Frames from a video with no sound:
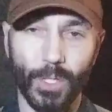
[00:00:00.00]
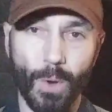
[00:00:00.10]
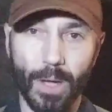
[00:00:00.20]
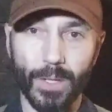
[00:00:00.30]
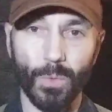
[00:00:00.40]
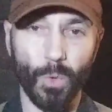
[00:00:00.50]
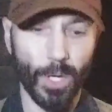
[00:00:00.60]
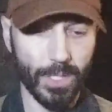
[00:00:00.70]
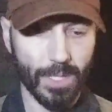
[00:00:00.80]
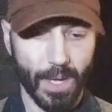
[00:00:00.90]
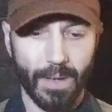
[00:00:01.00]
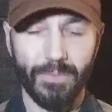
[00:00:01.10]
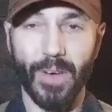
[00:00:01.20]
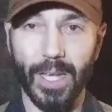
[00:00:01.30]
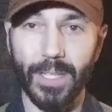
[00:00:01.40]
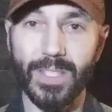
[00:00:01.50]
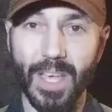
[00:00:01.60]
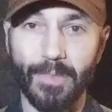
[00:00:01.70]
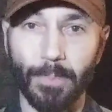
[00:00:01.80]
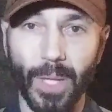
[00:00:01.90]
Go out into the woods, find a
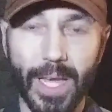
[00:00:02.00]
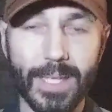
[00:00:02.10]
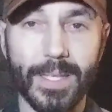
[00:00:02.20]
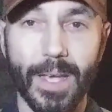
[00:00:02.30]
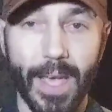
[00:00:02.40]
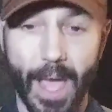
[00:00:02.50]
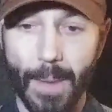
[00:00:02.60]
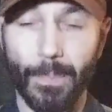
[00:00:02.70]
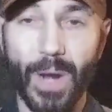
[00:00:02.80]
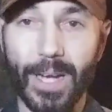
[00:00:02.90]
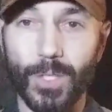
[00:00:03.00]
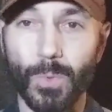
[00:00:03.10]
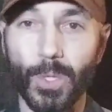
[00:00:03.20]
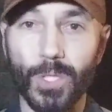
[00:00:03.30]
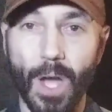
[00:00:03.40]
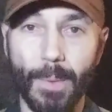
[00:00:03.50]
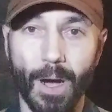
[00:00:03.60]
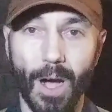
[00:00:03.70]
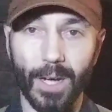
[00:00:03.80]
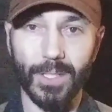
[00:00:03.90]
safe place, and practice with your
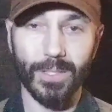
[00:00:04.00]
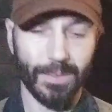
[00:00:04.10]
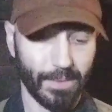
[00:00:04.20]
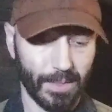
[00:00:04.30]
tomahawks.